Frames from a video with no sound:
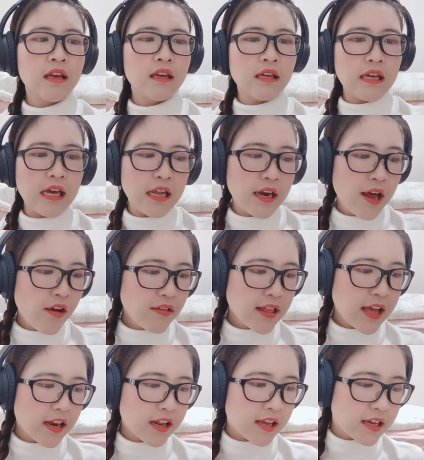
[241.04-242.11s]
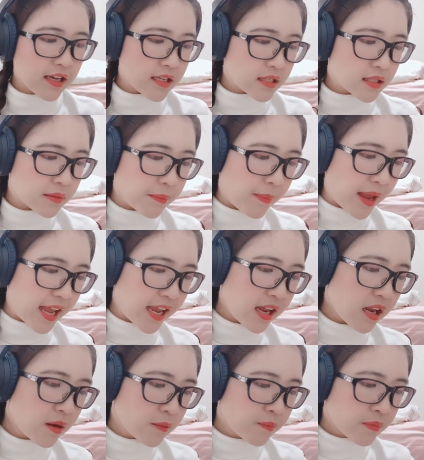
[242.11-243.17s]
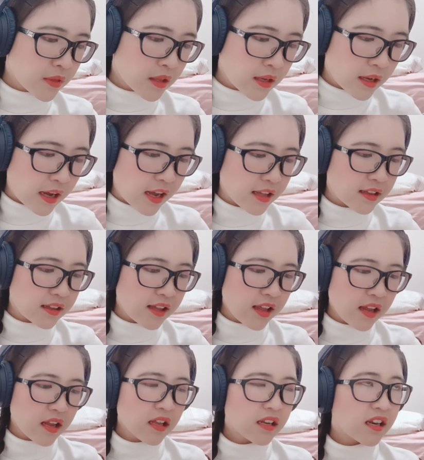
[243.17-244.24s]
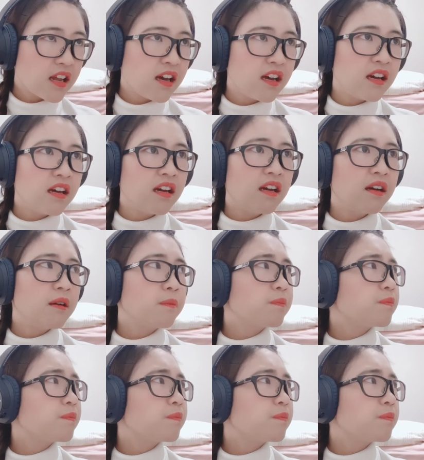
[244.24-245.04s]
And now that it's May, I think the